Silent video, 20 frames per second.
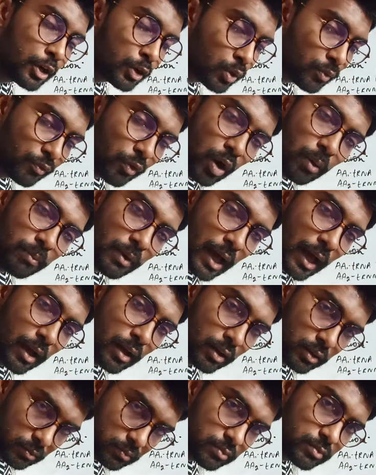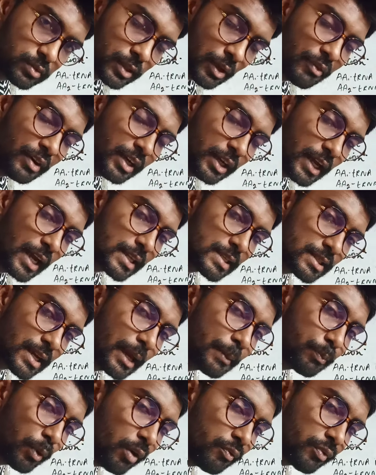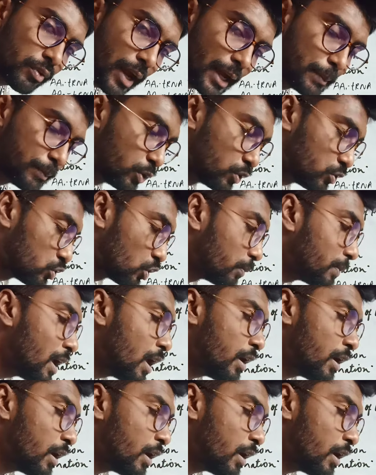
to form 70S type of ribosome.